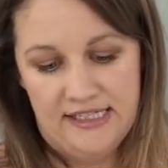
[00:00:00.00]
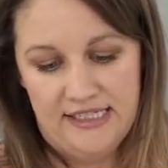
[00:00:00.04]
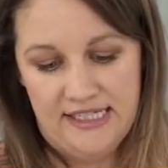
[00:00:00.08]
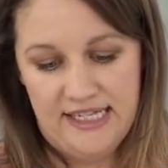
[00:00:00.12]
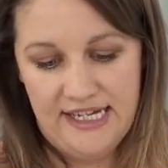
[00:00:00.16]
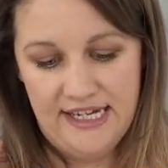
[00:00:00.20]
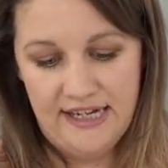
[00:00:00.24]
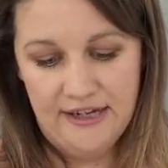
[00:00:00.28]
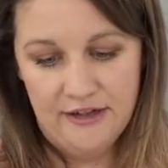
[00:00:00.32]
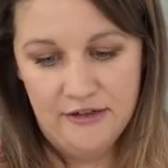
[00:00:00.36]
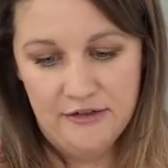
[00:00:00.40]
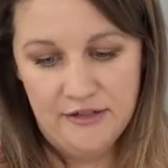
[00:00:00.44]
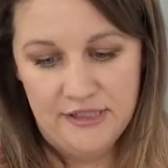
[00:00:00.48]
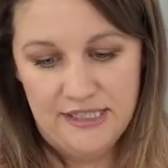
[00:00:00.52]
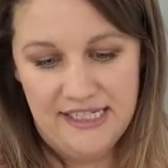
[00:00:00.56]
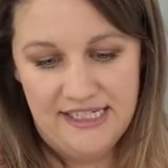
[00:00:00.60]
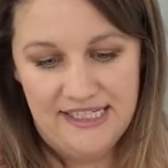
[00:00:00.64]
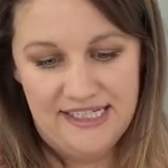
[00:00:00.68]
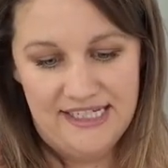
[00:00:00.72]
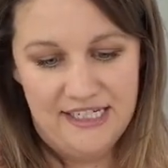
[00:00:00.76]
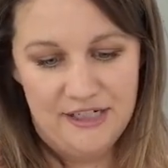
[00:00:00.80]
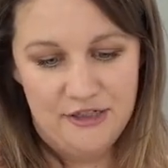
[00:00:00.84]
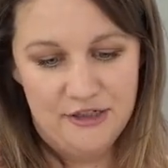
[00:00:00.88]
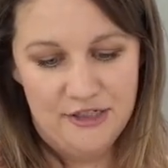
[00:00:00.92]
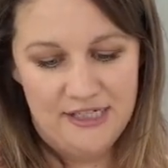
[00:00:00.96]
Dingoes
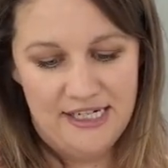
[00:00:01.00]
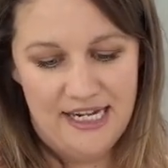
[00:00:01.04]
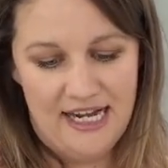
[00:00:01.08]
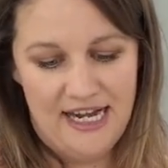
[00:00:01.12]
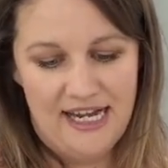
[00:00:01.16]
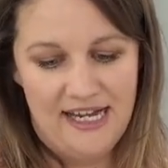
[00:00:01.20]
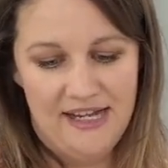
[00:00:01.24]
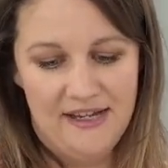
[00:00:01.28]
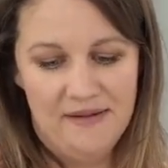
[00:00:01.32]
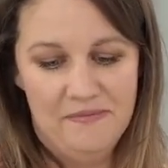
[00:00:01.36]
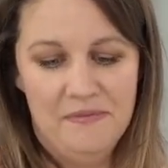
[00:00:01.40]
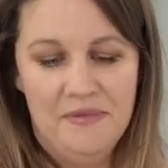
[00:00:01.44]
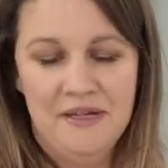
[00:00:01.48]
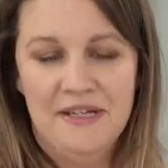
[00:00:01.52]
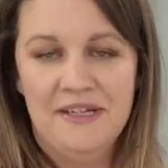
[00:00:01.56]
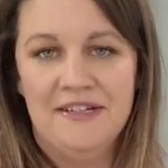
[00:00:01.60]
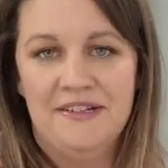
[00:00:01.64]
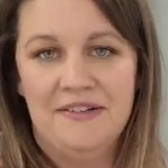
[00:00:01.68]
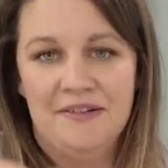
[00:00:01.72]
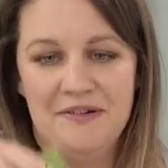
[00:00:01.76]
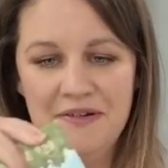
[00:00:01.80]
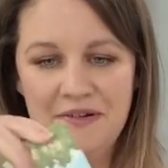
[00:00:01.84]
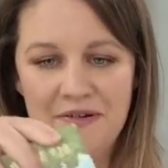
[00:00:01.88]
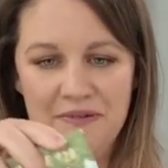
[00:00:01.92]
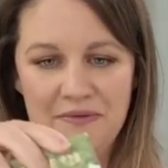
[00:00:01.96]
at Dinner Time.
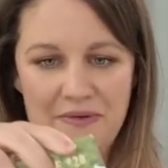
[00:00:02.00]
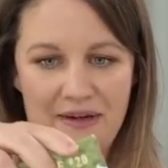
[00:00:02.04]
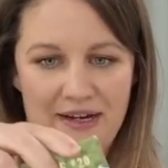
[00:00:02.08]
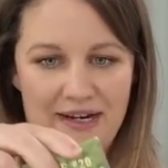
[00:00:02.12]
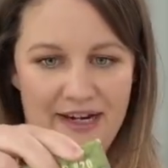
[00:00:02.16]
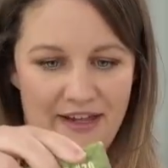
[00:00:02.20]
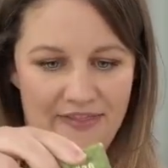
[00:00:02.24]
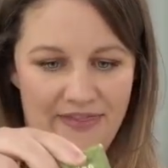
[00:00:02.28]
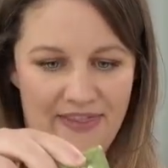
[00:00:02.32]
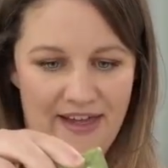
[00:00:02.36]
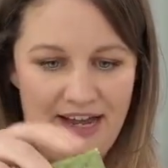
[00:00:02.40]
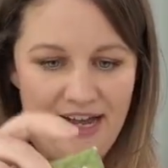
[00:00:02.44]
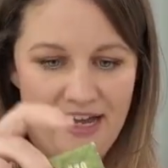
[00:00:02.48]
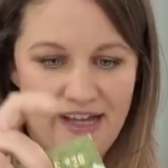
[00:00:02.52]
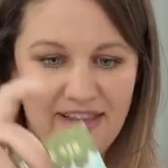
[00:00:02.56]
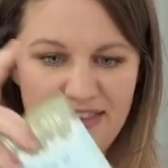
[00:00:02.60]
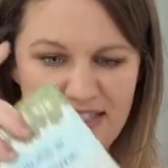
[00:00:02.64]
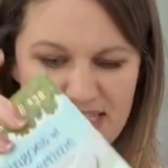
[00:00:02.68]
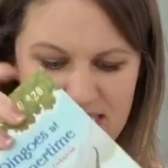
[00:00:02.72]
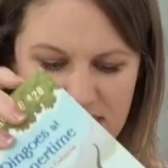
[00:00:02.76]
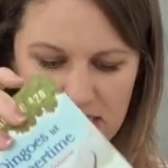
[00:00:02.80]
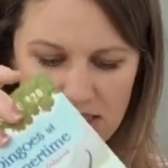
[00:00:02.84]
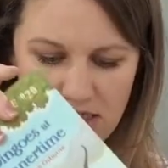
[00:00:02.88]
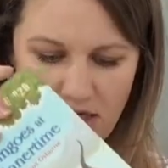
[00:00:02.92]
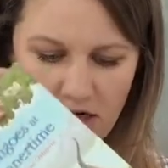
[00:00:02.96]
I got that.
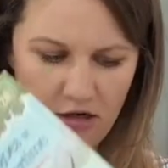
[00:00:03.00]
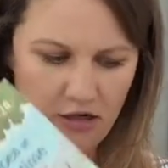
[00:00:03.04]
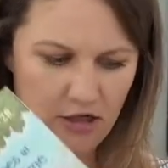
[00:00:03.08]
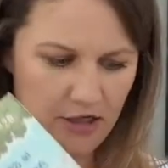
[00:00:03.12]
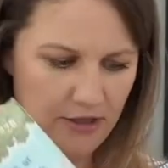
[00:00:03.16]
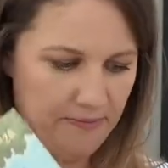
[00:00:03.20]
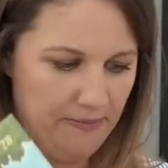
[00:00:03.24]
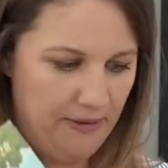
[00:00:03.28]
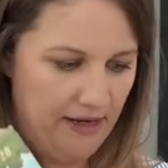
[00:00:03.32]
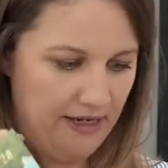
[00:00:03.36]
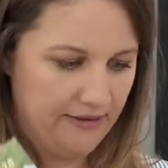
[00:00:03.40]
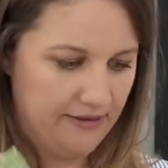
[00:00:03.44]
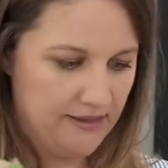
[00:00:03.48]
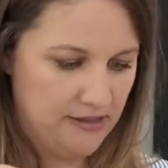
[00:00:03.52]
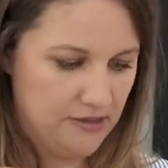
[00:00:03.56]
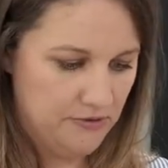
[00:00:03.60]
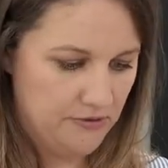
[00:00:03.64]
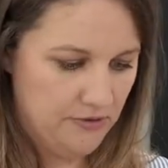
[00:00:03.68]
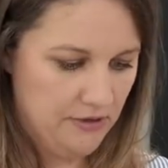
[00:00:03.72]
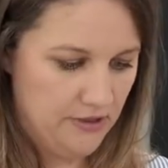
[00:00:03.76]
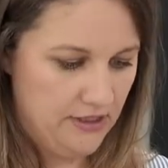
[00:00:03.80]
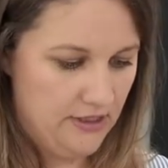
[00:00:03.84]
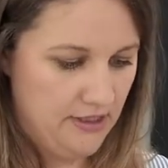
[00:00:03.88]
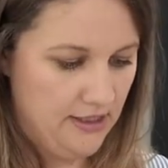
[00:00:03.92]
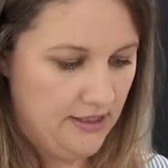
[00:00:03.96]
This is a hardback. That's
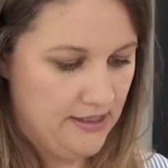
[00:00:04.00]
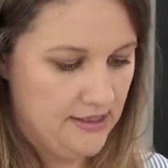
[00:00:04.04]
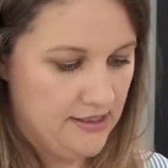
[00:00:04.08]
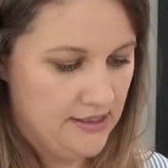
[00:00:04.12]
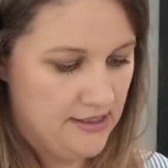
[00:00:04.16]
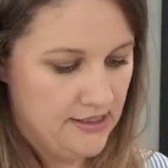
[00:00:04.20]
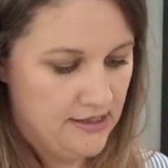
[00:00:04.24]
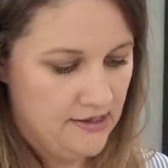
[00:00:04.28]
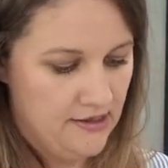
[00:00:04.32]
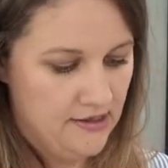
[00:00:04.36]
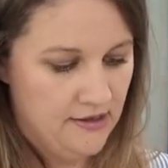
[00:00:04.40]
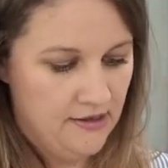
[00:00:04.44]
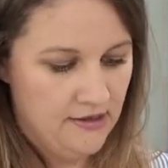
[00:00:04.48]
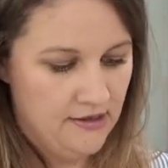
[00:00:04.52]
really nice.